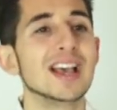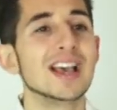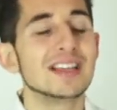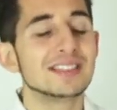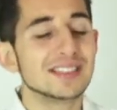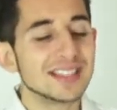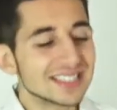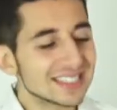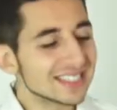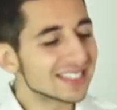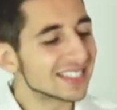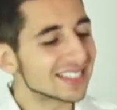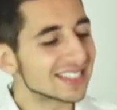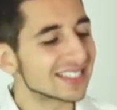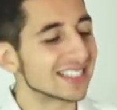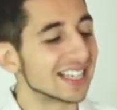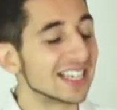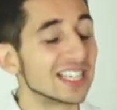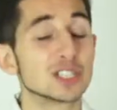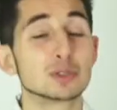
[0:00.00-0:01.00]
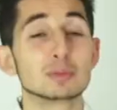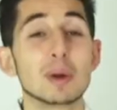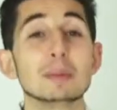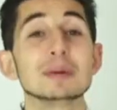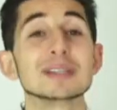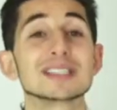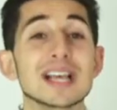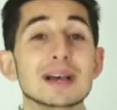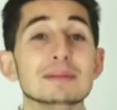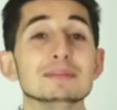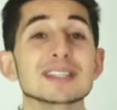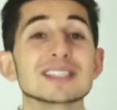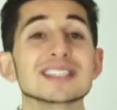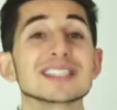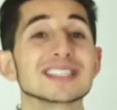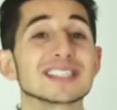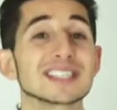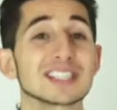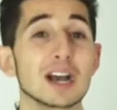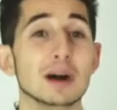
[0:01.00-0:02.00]
This is the stage where we're tempted to
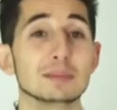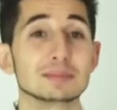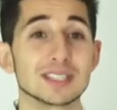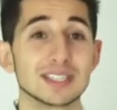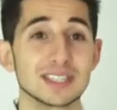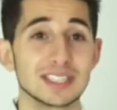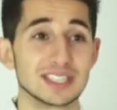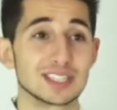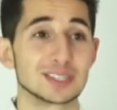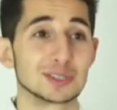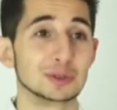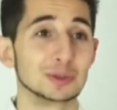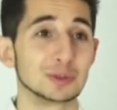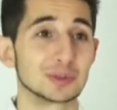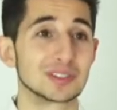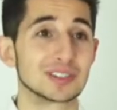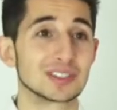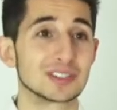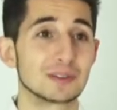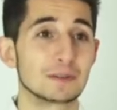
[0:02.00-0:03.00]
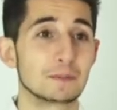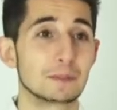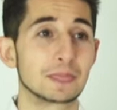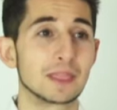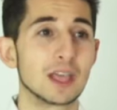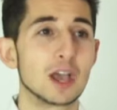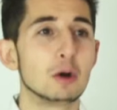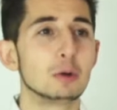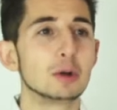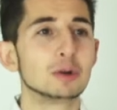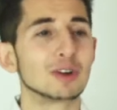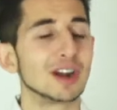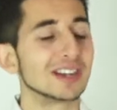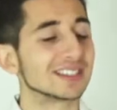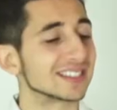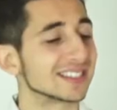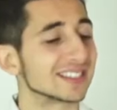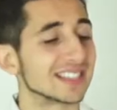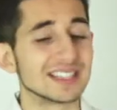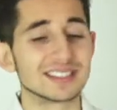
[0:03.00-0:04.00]
succumb to these thoughts. We
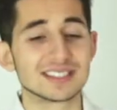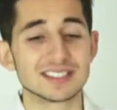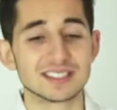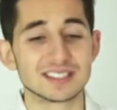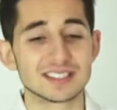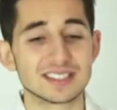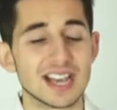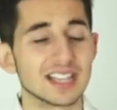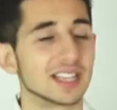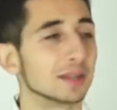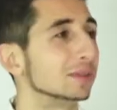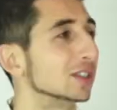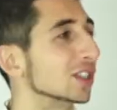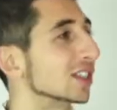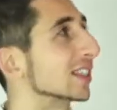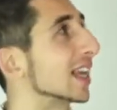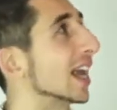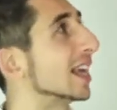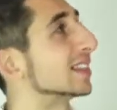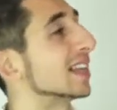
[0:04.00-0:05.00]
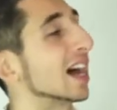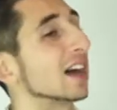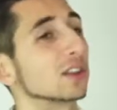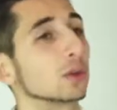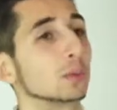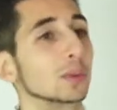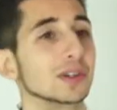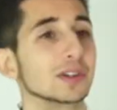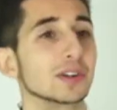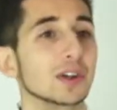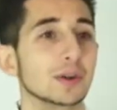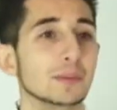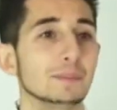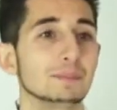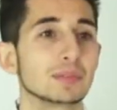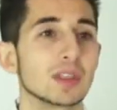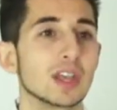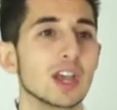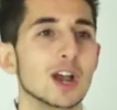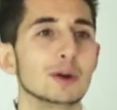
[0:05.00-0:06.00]
write a sentence and then we just gaze out the window.
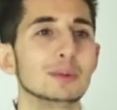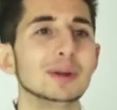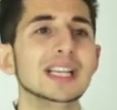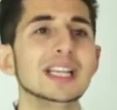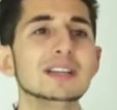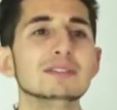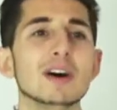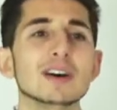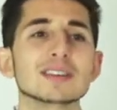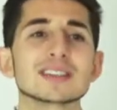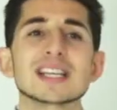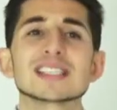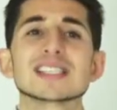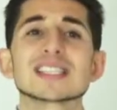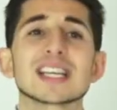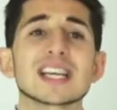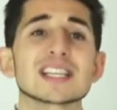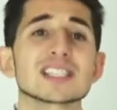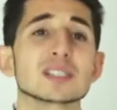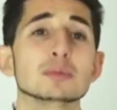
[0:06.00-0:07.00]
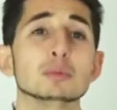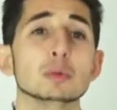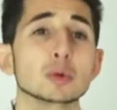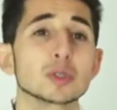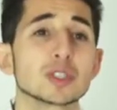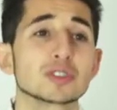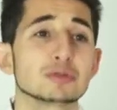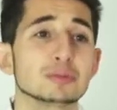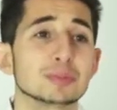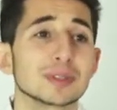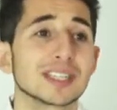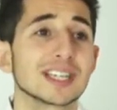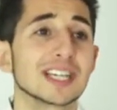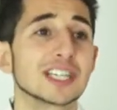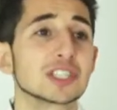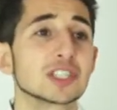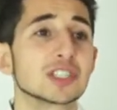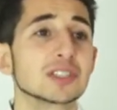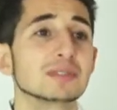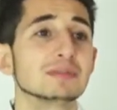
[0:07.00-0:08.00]
We leave our desk to get some water from the
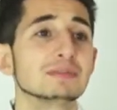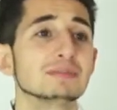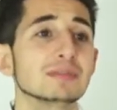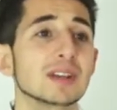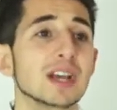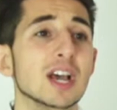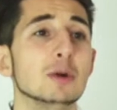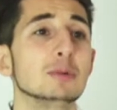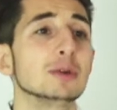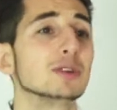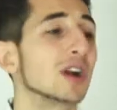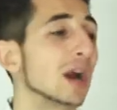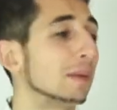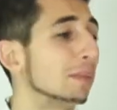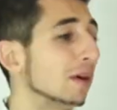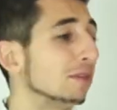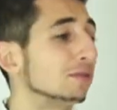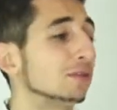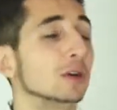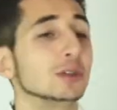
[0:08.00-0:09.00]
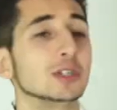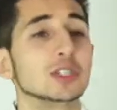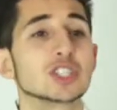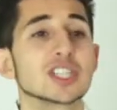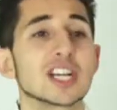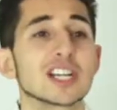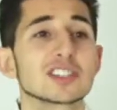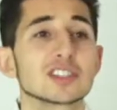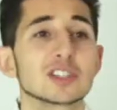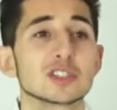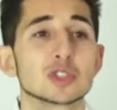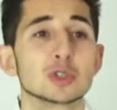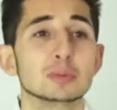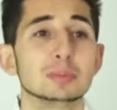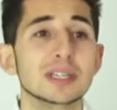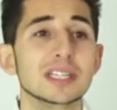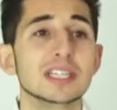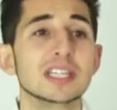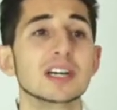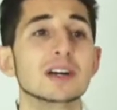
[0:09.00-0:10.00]
kitchen. We grab our phone and check social
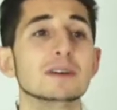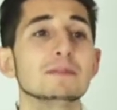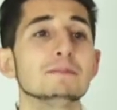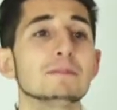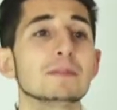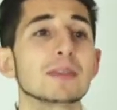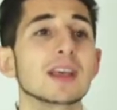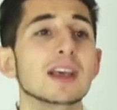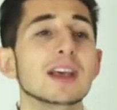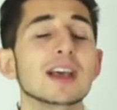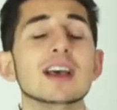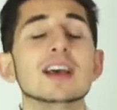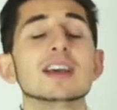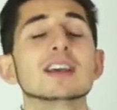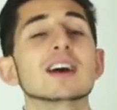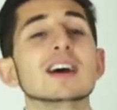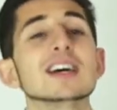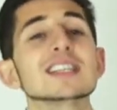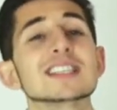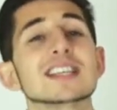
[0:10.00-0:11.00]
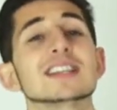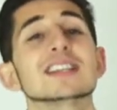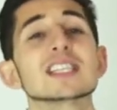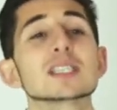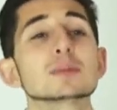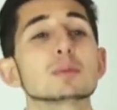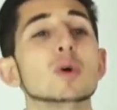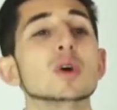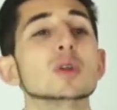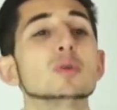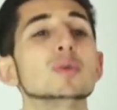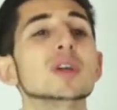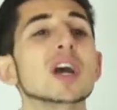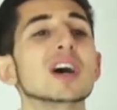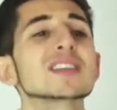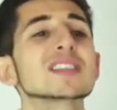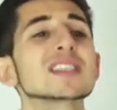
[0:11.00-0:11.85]
media. Guys, at this point, we are